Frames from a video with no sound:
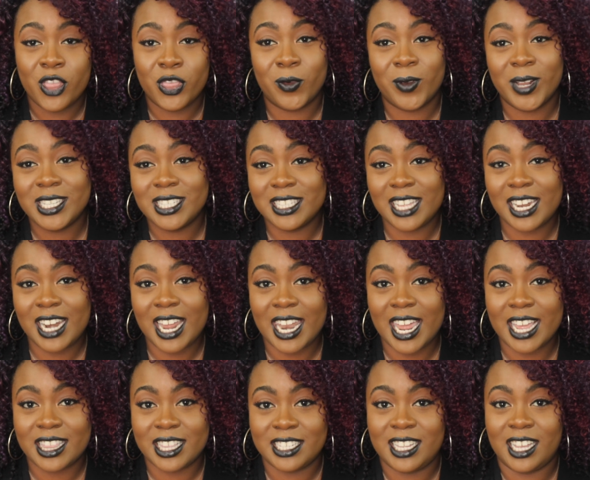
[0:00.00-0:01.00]
The reason that I
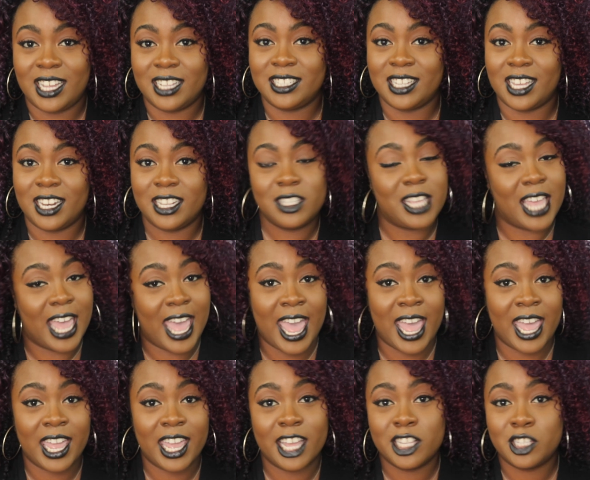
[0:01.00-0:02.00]
like this headset is
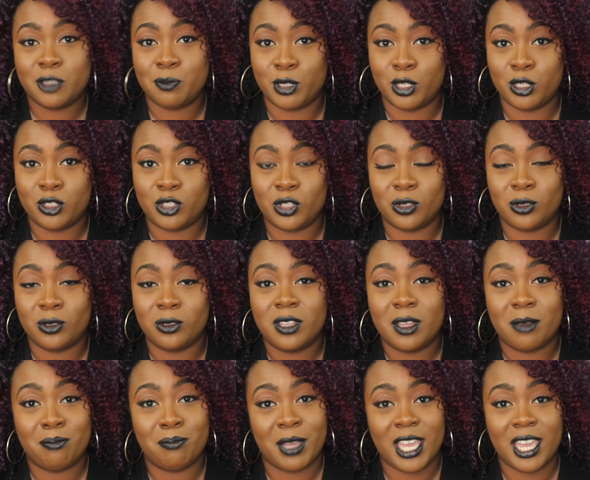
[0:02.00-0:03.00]
A, it's
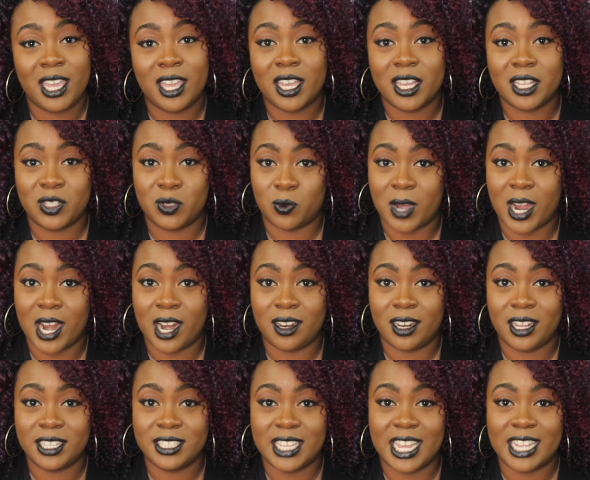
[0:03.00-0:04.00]
Bluetooth, B, it's
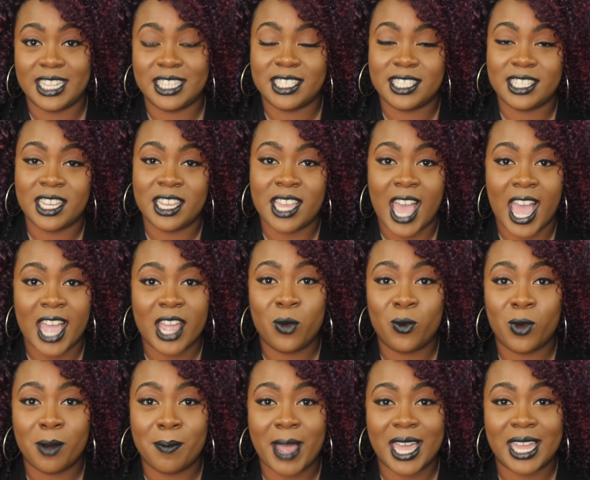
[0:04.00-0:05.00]
wireless, and C, I
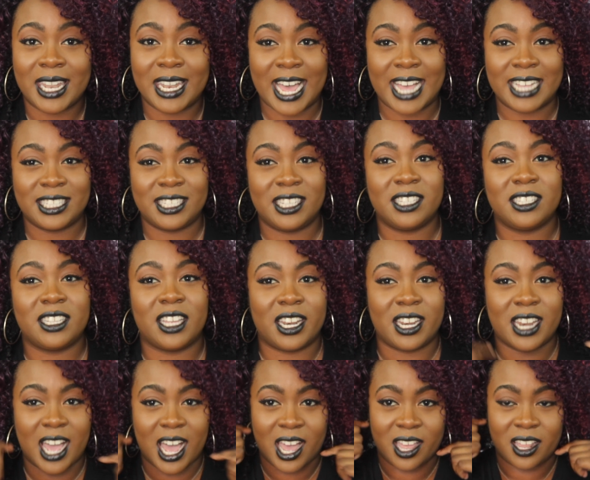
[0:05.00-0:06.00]
can wear my glasses
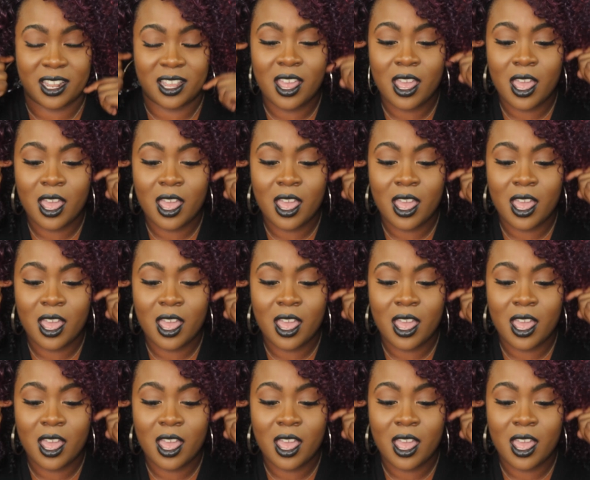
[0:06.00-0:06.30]
and not